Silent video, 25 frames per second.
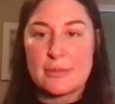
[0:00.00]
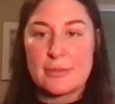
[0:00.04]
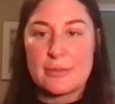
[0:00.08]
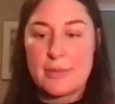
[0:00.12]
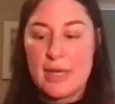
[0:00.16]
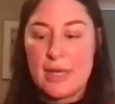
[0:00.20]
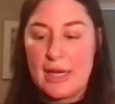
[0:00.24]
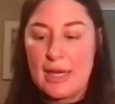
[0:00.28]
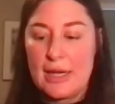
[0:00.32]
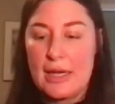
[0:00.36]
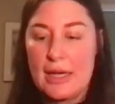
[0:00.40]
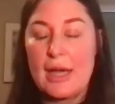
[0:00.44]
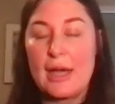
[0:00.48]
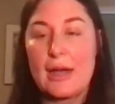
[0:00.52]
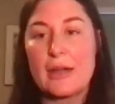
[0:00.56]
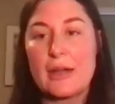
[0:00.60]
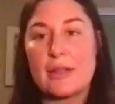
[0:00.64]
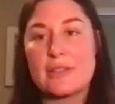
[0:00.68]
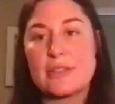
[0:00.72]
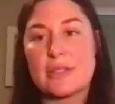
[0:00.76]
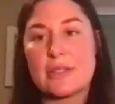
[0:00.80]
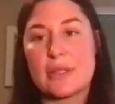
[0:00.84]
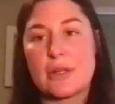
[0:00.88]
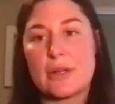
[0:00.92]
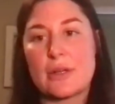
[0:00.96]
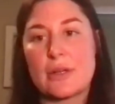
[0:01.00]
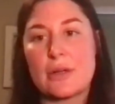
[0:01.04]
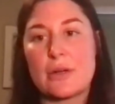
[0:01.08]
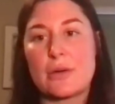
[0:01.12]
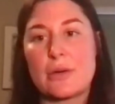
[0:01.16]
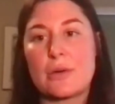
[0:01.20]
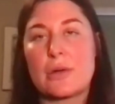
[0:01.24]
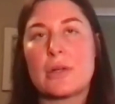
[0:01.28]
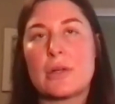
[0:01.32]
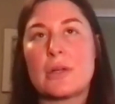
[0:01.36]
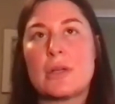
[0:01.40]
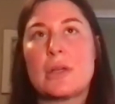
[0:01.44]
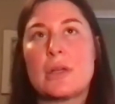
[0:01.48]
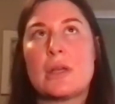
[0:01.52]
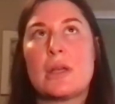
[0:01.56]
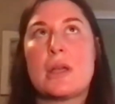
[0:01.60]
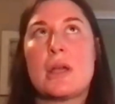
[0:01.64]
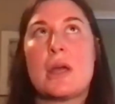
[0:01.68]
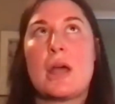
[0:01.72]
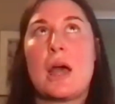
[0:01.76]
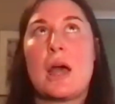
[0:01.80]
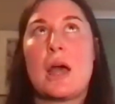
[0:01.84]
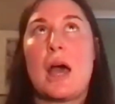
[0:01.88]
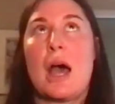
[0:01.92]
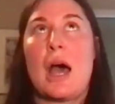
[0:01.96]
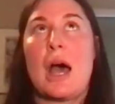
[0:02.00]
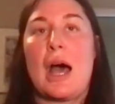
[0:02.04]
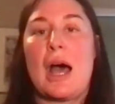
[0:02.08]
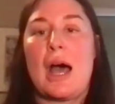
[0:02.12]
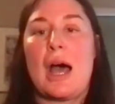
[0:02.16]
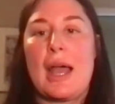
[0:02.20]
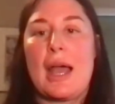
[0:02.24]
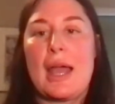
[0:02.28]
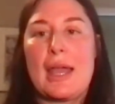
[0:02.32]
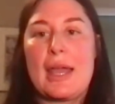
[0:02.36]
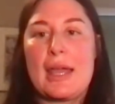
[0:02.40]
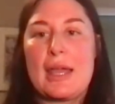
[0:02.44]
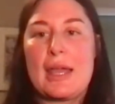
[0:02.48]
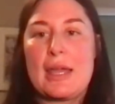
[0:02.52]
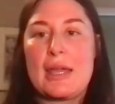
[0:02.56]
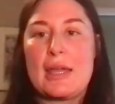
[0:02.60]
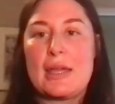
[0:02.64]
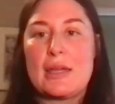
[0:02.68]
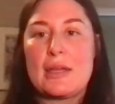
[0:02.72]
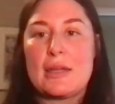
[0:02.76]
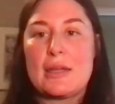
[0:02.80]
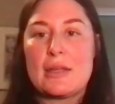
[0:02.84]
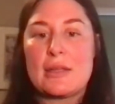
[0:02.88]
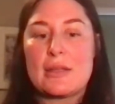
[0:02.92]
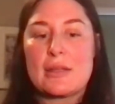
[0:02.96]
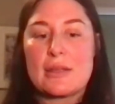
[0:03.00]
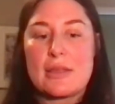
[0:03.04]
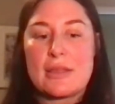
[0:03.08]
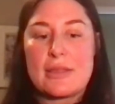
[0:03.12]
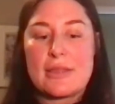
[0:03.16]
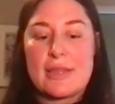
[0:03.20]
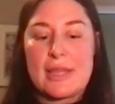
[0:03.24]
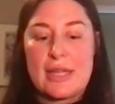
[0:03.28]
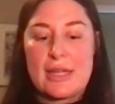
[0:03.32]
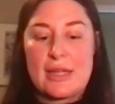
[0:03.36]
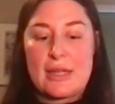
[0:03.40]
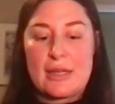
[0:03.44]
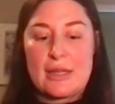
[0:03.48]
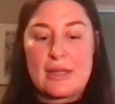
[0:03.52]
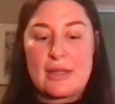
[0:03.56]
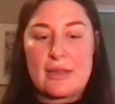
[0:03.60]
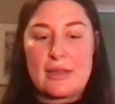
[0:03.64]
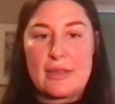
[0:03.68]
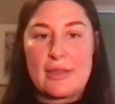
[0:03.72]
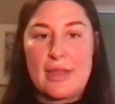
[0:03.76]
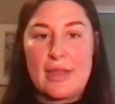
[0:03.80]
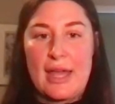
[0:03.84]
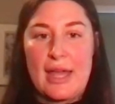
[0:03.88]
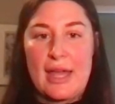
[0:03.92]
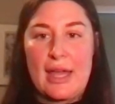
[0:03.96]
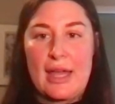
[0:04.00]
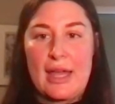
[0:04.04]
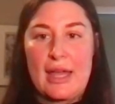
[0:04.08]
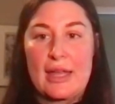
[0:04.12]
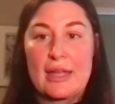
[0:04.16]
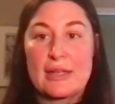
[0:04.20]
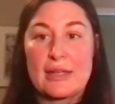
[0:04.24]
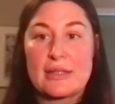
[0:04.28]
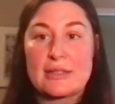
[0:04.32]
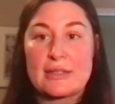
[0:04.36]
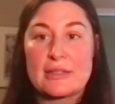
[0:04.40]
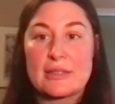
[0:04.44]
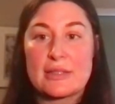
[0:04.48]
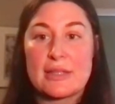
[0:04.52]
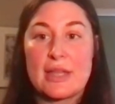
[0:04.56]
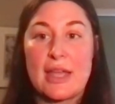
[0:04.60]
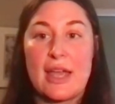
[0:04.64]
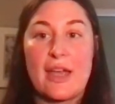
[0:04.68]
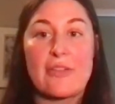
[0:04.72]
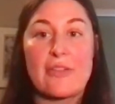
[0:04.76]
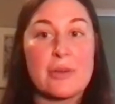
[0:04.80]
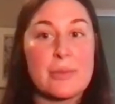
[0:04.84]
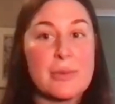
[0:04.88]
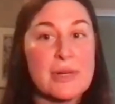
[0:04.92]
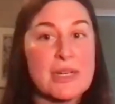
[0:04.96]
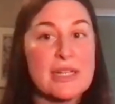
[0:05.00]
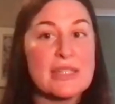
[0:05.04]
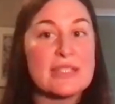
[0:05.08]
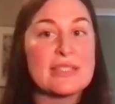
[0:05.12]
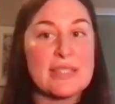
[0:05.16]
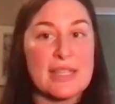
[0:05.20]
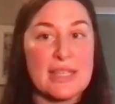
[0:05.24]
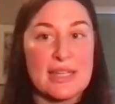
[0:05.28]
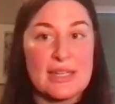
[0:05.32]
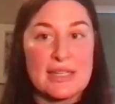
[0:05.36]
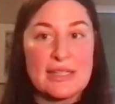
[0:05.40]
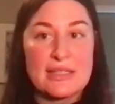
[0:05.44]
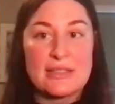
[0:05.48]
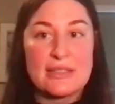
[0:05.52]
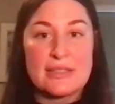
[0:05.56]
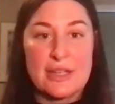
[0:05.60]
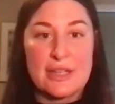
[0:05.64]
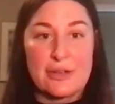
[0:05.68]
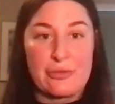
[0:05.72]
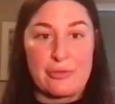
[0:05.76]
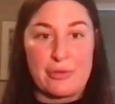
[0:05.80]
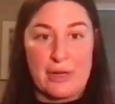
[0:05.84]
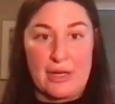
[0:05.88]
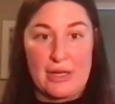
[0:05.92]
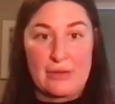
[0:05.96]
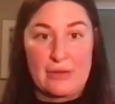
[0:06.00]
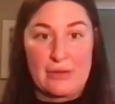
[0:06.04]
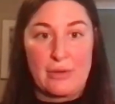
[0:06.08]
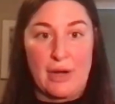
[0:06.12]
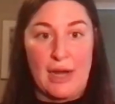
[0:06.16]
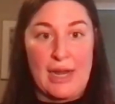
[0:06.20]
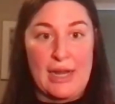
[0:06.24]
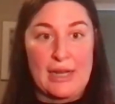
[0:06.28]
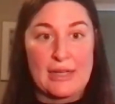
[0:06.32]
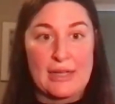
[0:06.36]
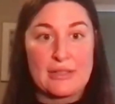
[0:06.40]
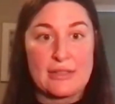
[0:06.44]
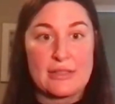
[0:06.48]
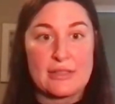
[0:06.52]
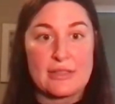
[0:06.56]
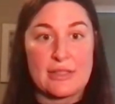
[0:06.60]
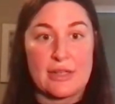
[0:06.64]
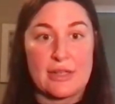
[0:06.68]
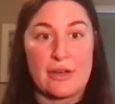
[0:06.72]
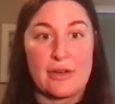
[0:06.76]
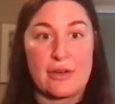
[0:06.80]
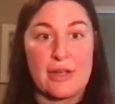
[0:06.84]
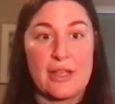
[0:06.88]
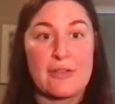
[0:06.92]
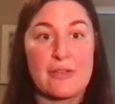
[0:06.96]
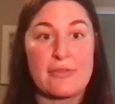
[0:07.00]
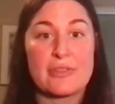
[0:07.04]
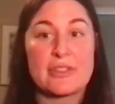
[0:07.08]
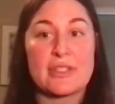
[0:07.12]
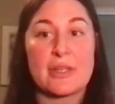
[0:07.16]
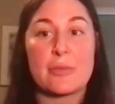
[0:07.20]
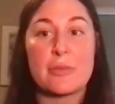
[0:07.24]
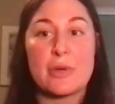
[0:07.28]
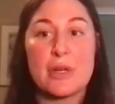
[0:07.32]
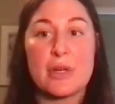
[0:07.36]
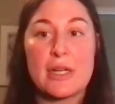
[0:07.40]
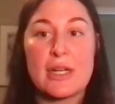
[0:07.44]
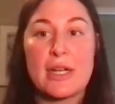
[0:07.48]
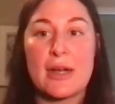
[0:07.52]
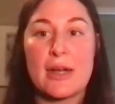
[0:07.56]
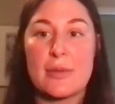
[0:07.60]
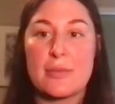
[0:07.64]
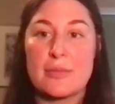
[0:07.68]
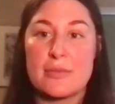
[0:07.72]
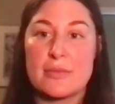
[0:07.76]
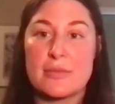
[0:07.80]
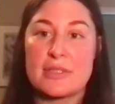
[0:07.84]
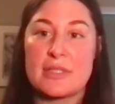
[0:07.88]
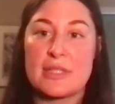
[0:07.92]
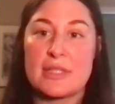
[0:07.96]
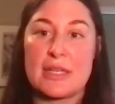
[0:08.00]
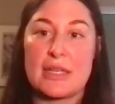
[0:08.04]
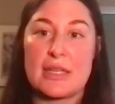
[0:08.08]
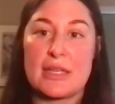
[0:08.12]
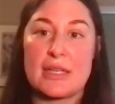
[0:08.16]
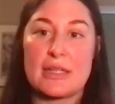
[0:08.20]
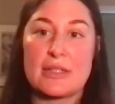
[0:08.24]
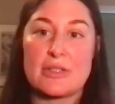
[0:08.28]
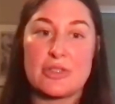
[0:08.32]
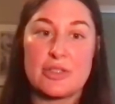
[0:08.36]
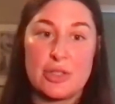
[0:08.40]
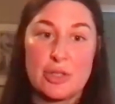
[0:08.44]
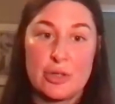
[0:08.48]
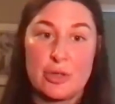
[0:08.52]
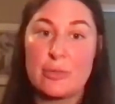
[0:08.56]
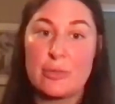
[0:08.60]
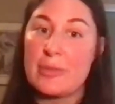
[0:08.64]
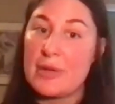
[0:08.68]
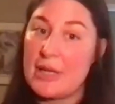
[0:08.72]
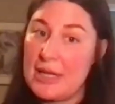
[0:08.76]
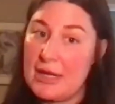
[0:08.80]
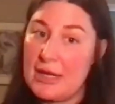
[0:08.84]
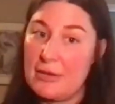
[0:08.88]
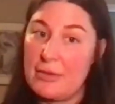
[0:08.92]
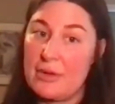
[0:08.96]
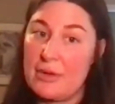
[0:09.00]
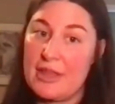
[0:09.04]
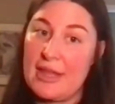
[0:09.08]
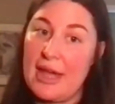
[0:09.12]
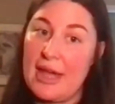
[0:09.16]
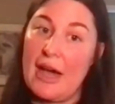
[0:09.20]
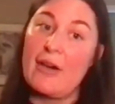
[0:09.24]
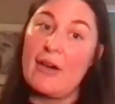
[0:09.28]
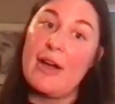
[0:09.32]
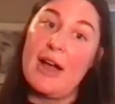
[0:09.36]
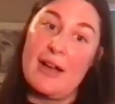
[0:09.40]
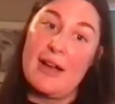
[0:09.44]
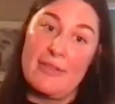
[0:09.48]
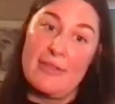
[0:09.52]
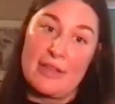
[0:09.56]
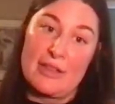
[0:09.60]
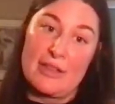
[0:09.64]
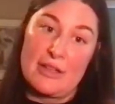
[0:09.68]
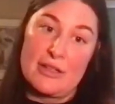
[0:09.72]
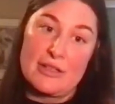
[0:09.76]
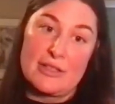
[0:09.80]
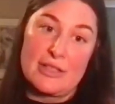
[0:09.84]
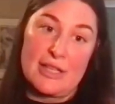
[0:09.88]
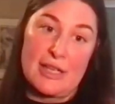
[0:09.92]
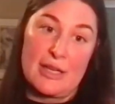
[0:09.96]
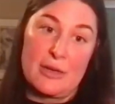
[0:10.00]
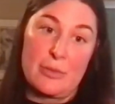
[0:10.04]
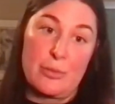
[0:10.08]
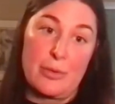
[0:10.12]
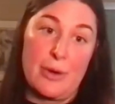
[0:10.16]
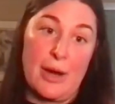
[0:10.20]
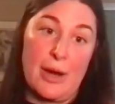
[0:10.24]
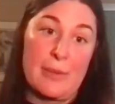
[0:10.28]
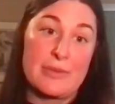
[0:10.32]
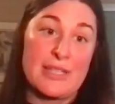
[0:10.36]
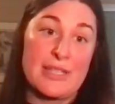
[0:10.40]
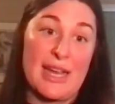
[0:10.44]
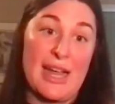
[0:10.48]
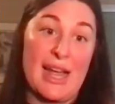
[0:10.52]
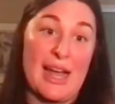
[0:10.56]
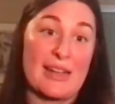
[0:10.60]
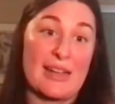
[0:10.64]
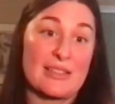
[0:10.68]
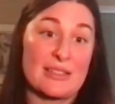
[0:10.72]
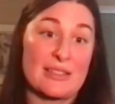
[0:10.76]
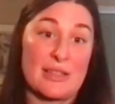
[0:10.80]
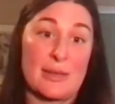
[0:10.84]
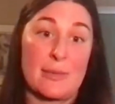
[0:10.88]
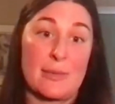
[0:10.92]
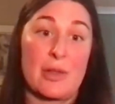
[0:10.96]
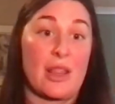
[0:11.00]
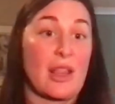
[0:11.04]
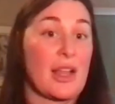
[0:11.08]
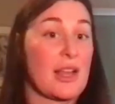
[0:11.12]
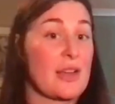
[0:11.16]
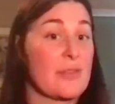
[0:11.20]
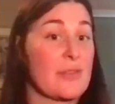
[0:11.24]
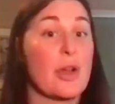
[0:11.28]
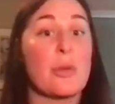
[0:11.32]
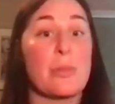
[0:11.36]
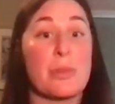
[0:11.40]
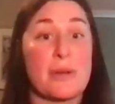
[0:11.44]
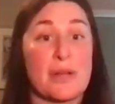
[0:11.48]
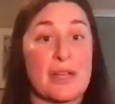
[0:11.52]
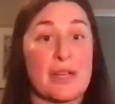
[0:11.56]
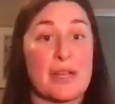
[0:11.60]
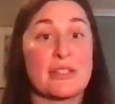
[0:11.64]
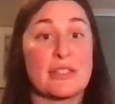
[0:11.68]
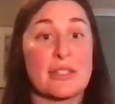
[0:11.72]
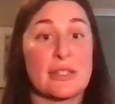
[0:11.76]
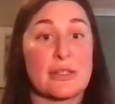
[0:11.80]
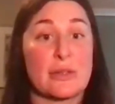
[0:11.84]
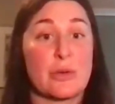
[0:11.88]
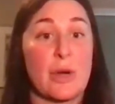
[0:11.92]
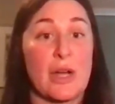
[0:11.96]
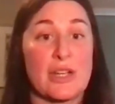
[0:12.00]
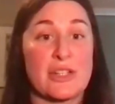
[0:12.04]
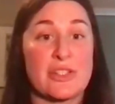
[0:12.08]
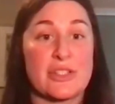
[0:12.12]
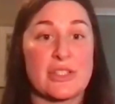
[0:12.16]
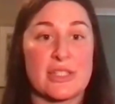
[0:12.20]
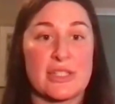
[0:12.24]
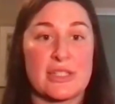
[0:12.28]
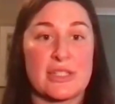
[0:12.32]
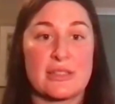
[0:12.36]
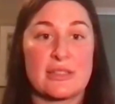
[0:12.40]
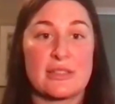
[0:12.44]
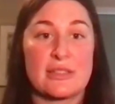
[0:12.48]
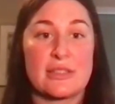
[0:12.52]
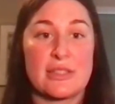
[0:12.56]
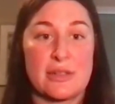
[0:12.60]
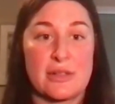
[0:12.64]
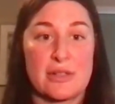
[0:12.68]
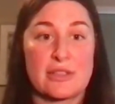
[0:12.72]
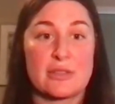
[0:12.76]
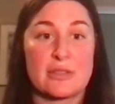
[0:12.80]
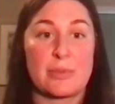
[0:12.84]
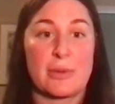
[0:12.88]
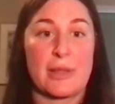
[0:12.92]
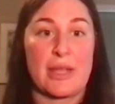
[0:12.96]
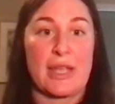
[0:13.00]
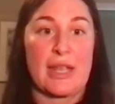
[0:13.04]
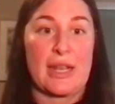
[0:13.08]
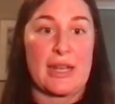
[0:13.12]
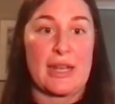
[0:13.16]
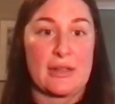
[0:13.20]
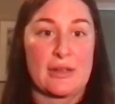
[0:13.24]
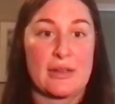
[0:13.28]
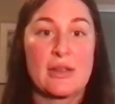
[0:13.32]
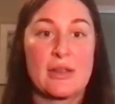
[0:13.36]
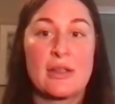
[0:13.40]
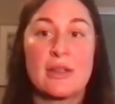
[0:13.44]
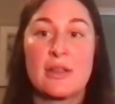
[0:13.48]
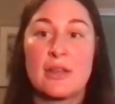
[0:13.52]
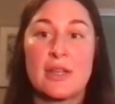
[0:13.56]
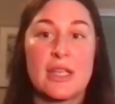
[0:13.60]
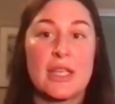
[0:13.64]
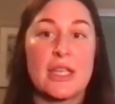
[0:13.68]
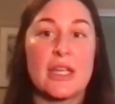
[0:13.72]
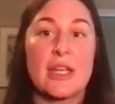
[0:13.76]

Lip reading: Awesome. Yeah. So I think that everybody's skin is different, right? So if someone comes to me without having their skin prepped, I ask them a lot of open-ended questions to explain,